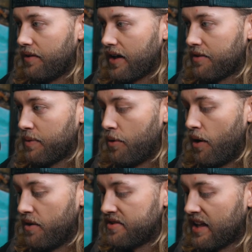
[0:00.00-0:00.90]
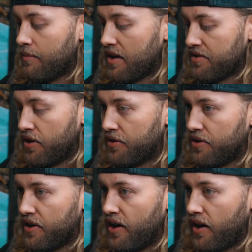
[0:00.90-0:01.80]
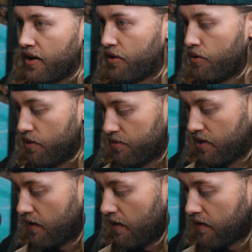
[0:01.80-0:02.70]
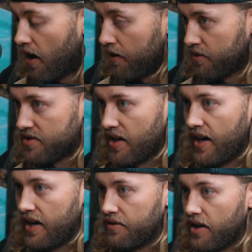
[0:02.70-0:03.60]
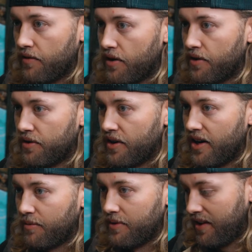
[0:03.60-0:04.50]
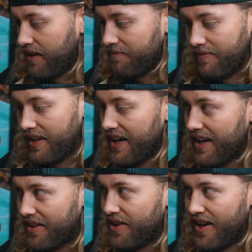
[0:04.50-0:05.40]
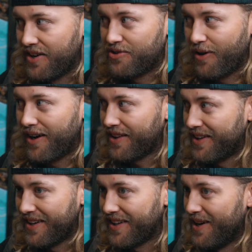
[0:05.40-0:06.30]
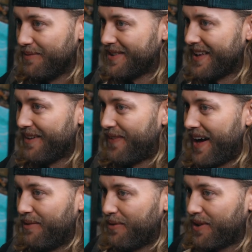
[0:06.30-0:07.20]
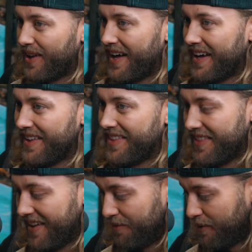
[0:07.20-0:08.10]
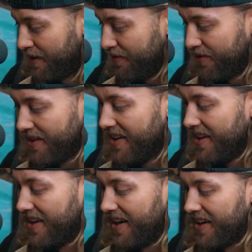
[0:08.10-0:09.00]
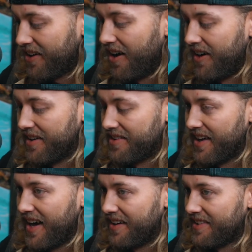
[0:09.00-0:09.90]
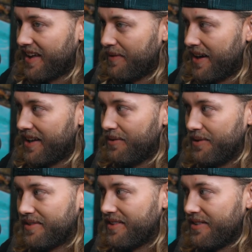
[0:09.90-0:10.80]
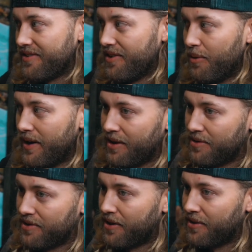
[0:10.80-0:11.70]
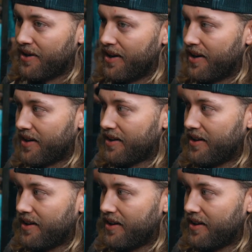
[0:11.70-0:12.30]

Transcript: guess people always see him as an underdog, and of course, whenever you have God on your side, you're never an underdog. But like, he had a lot of training leading up to that fight with Goliath, and then with God on his side, it's like, man, there's no way he was an underdog.